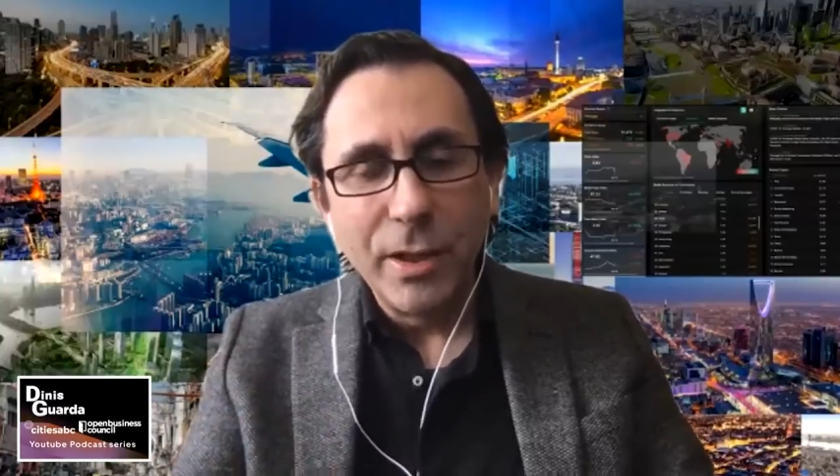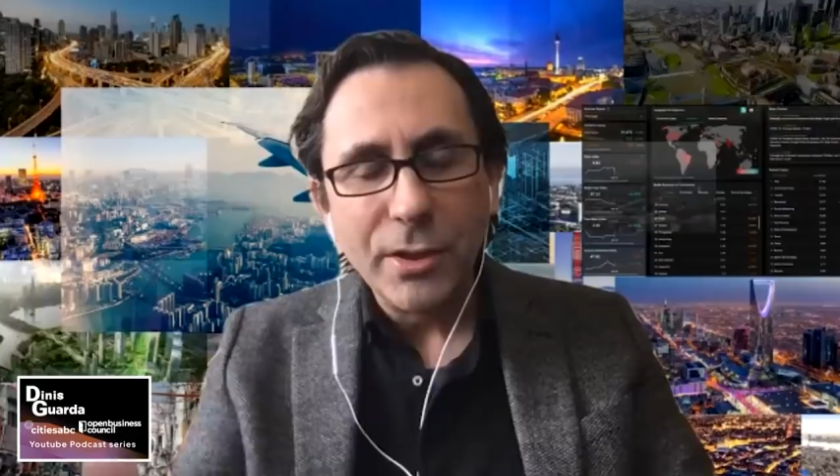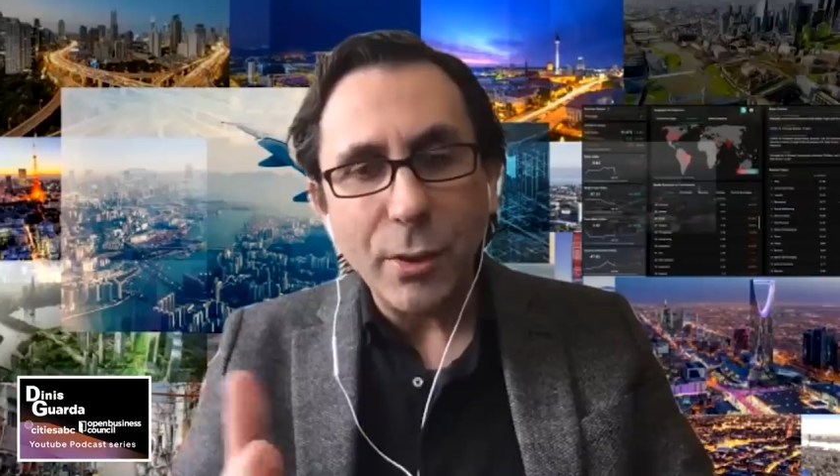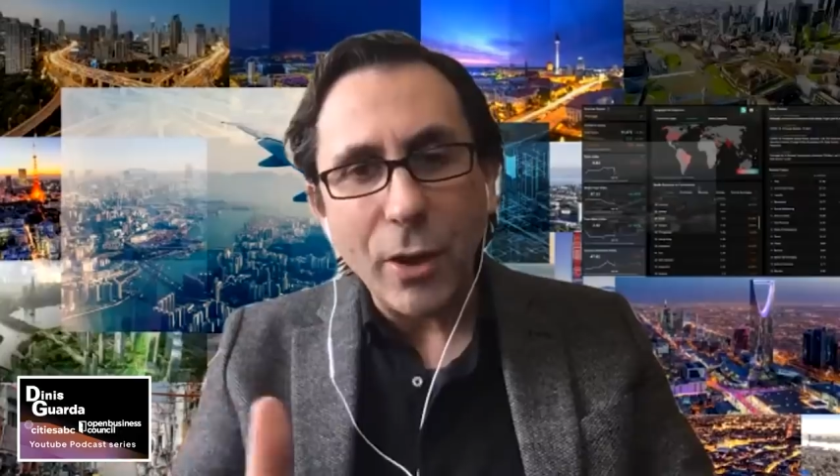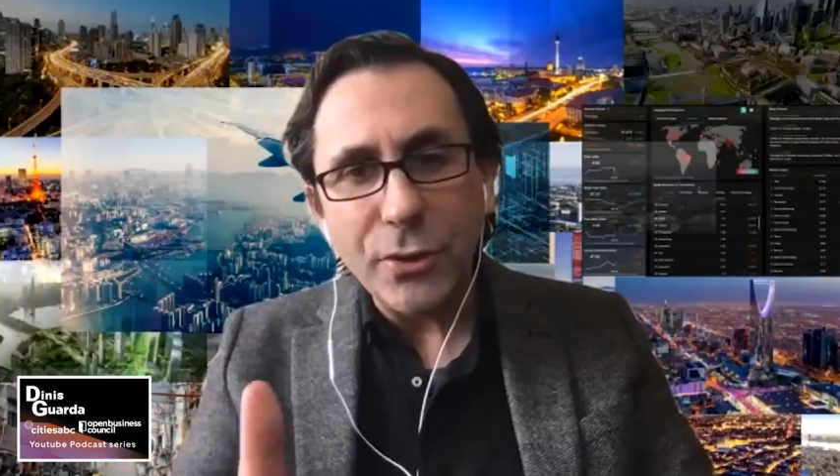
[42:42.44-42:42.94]

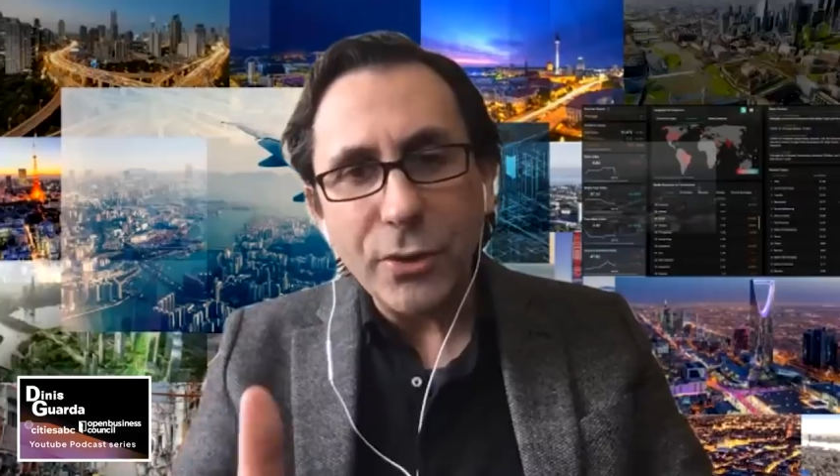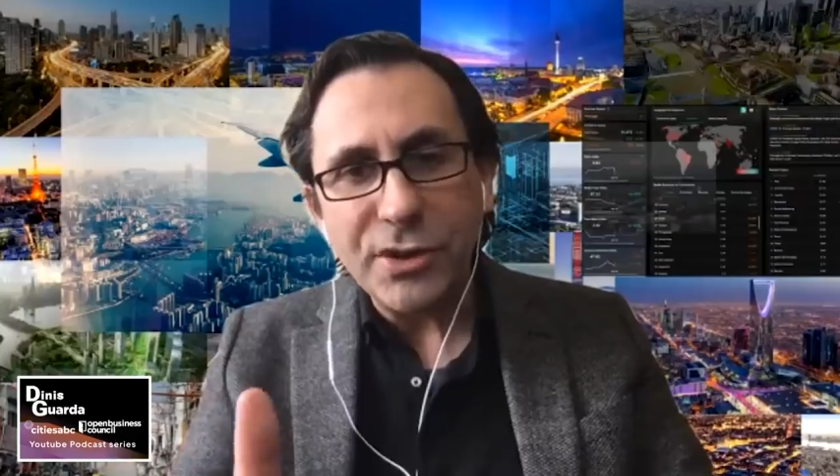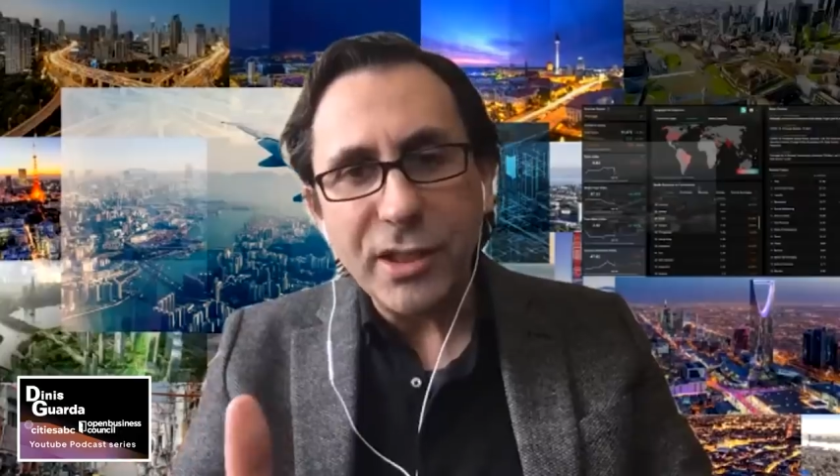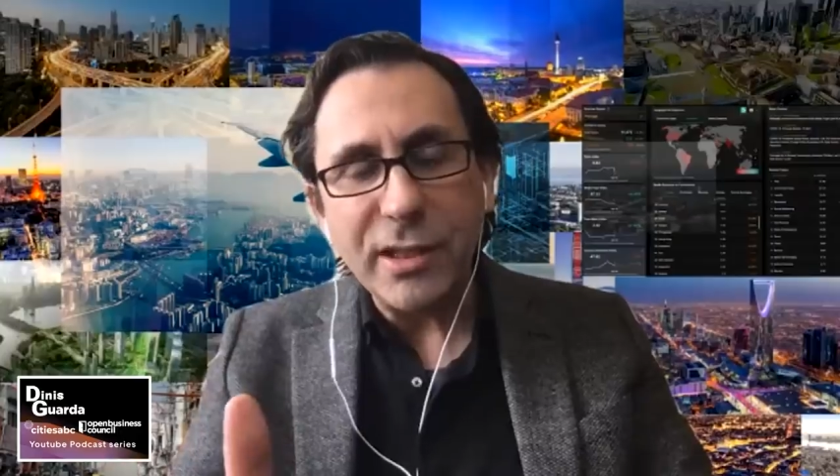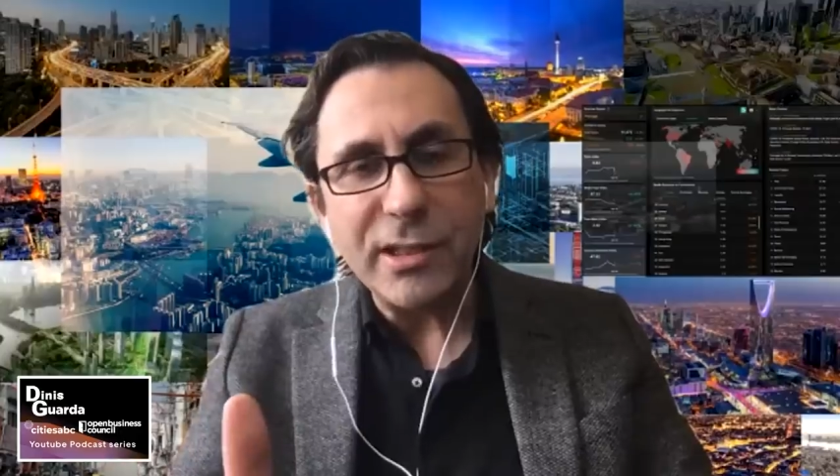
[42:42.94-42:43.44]
So how do you
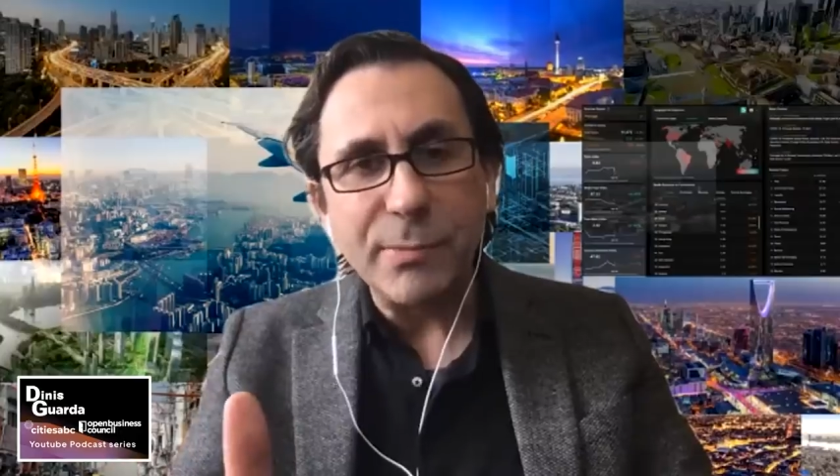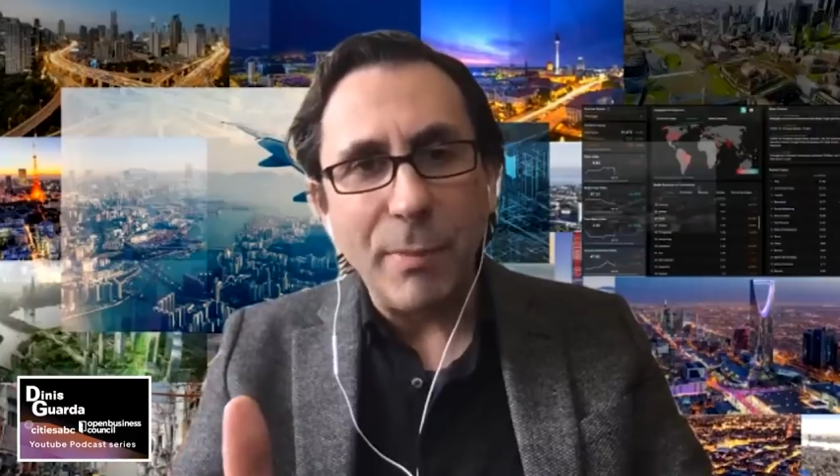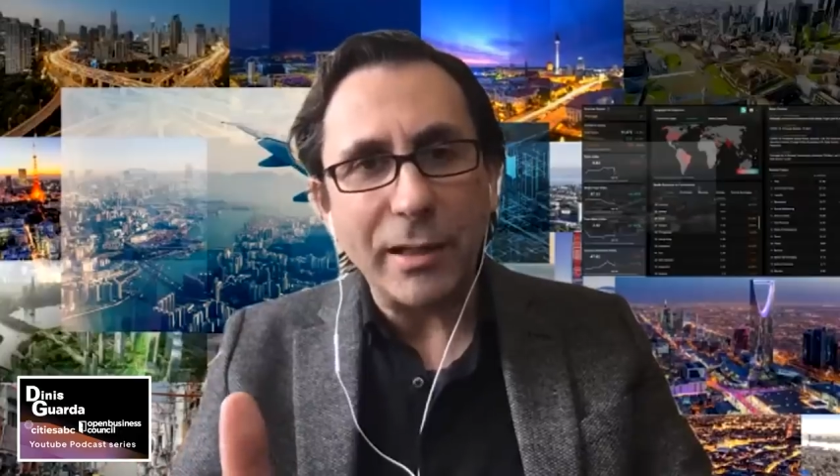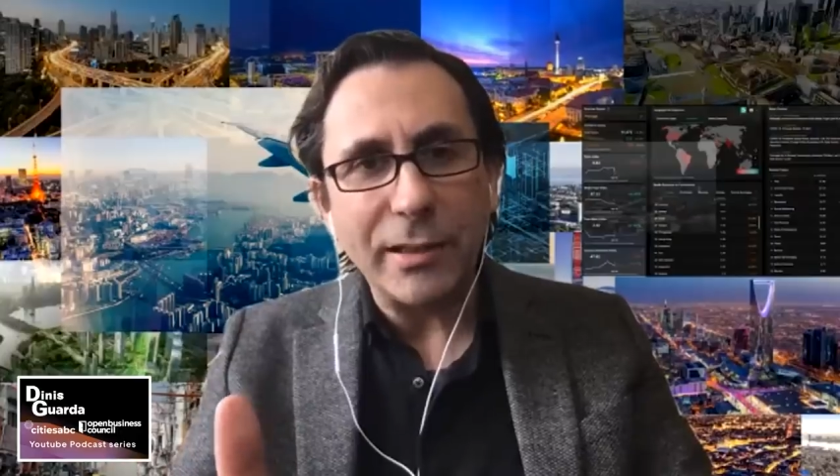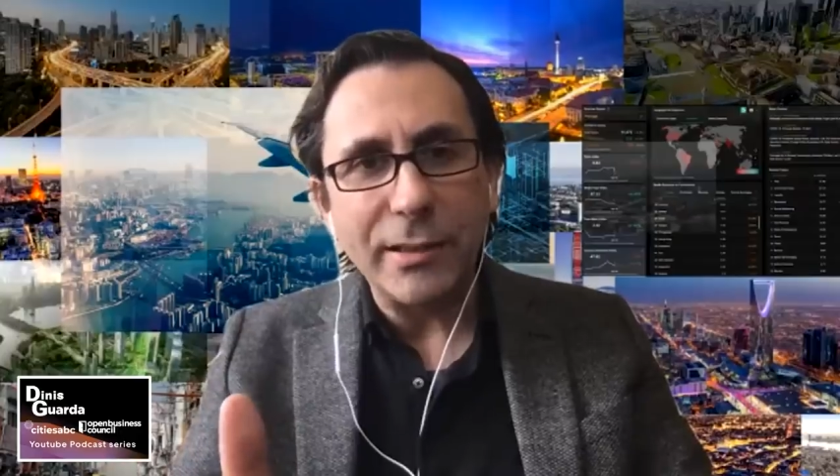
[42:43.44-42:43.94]
see this
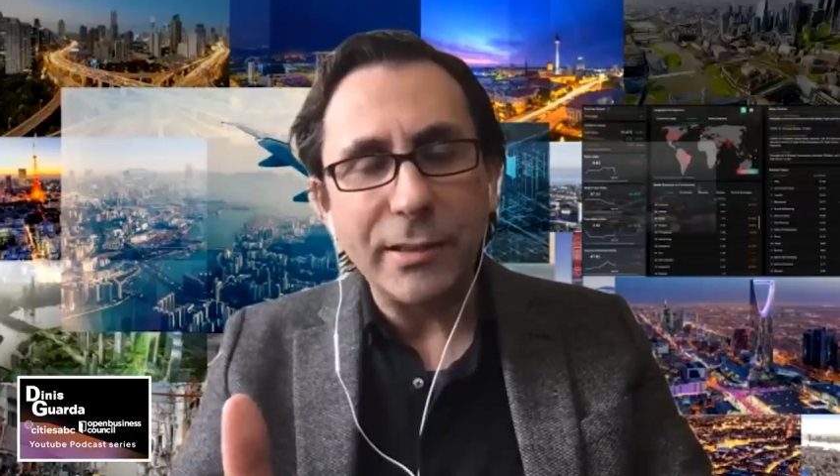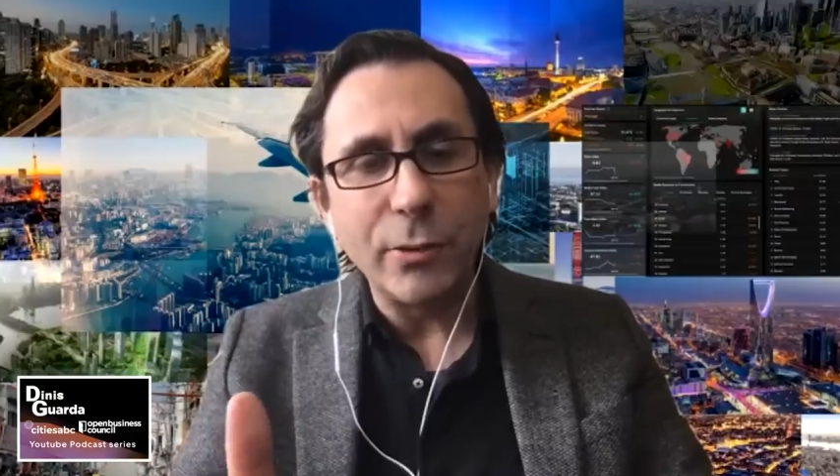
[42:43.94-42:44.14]
market